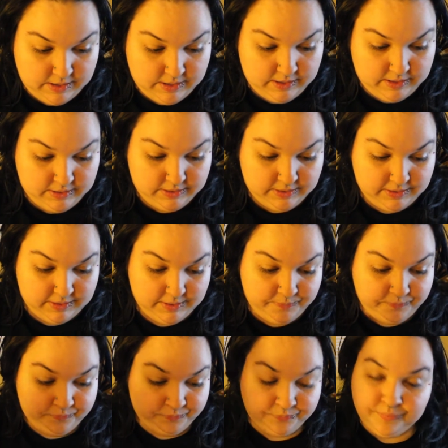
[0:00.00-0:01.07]
is
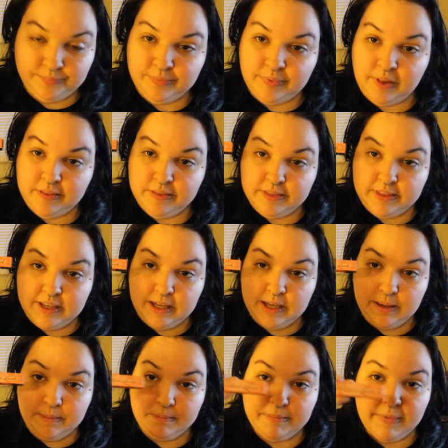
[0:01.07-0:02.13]

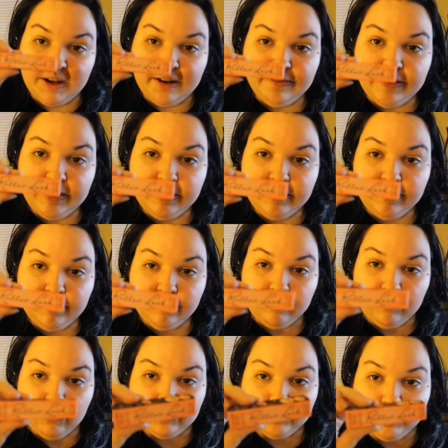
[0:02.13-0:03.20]
the Benefit
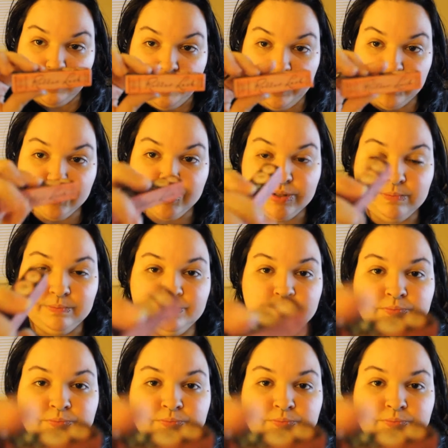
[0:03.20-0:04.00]
Roller Lash.